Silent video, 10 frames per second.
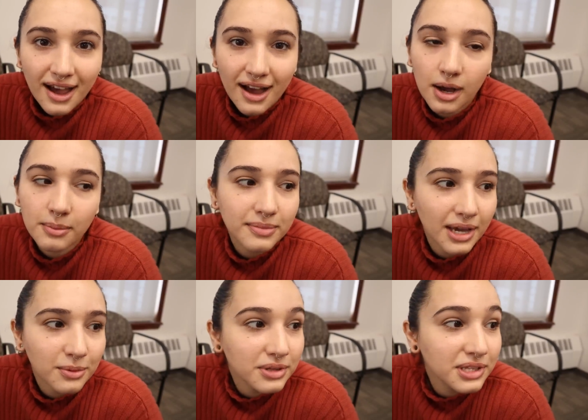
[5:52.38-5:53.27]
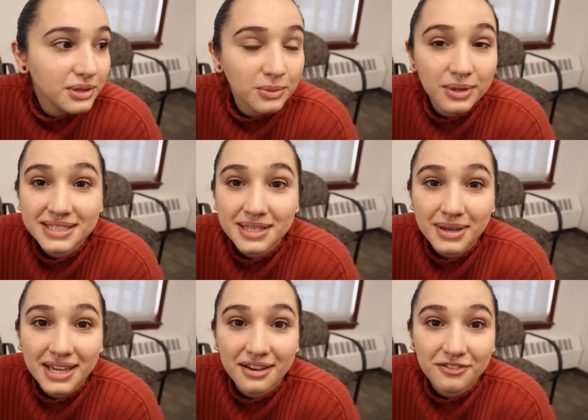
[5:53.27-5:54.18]
Um, and we're the only ones that
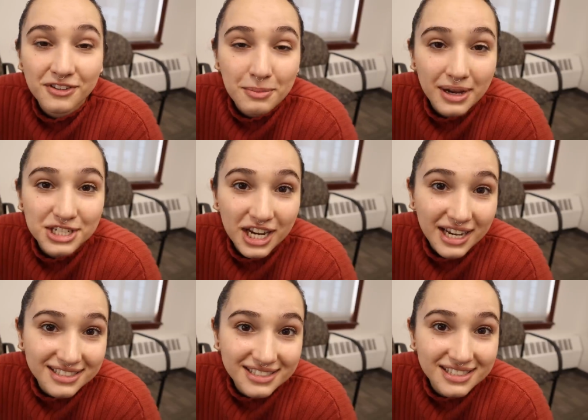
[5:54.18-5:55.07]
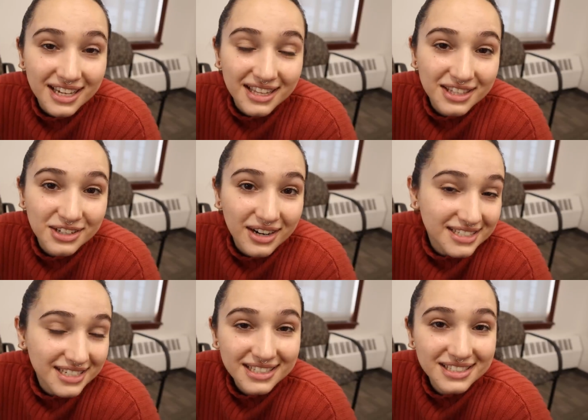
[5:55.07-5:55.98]
make Fairmined chains in the
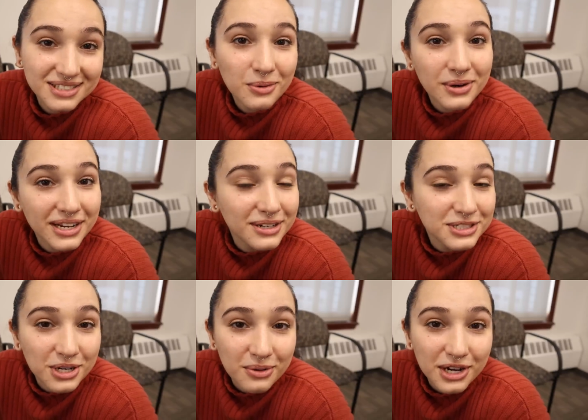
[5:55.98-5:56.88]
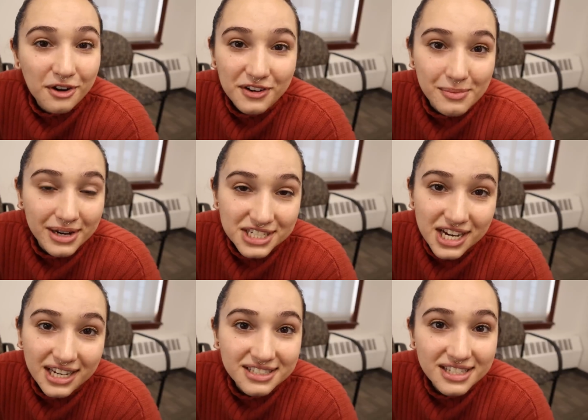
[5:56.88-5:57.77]
United States. So we're here showing our Fairmined
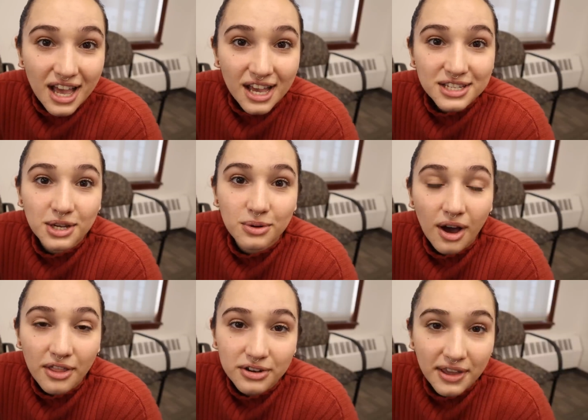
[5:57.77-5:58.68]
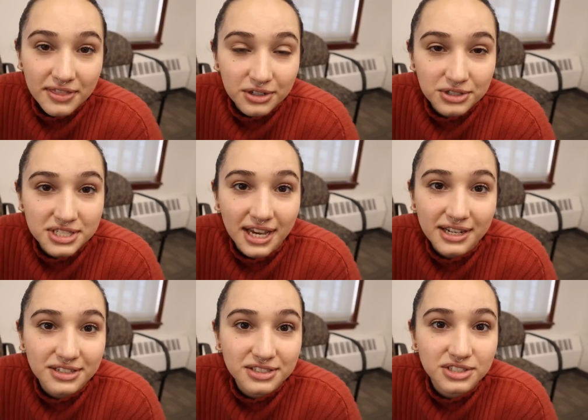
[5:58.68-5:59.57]
chains so other ethical
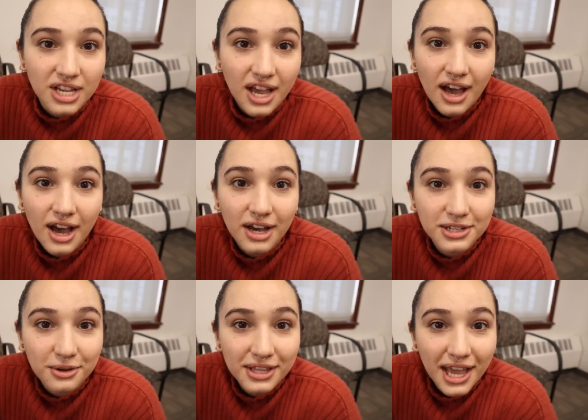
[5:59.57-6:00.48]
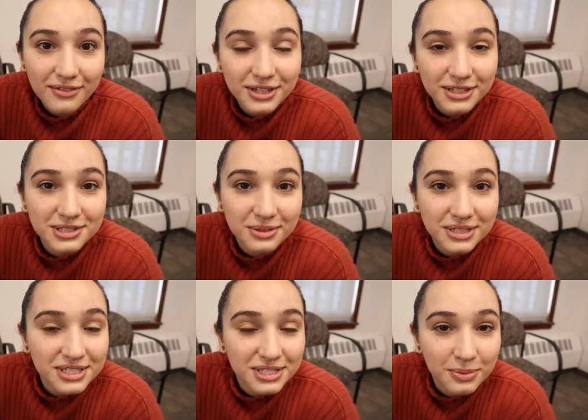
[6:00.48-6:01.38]
designers uh, know they have a good
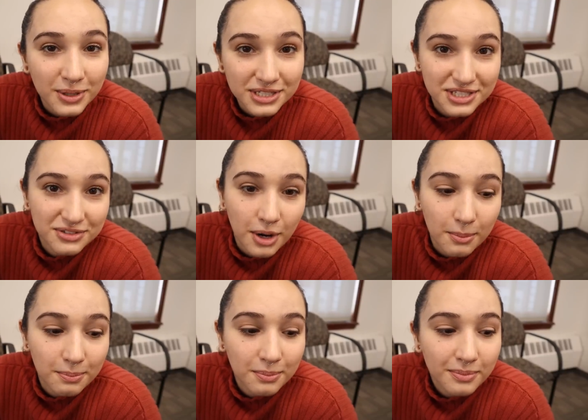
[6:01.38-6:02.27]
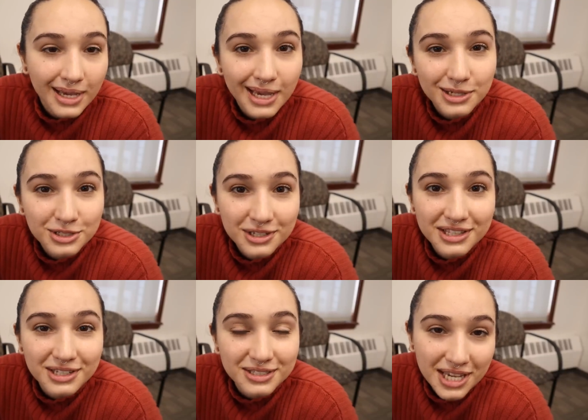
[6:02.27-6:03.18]
source to purchase from. And I'll show you the
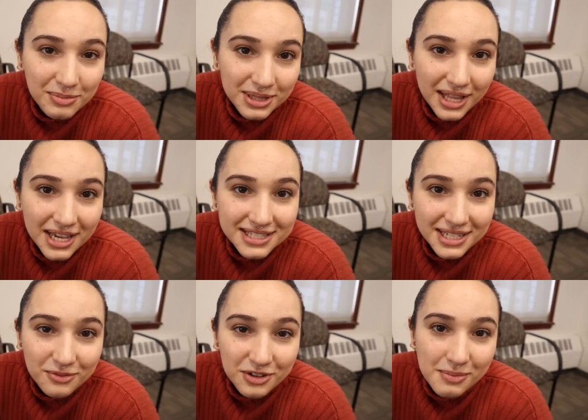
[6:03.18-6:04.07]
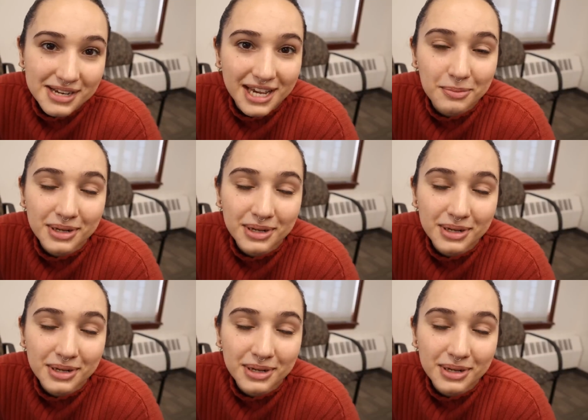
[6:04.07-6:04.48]
little table I set up for my dad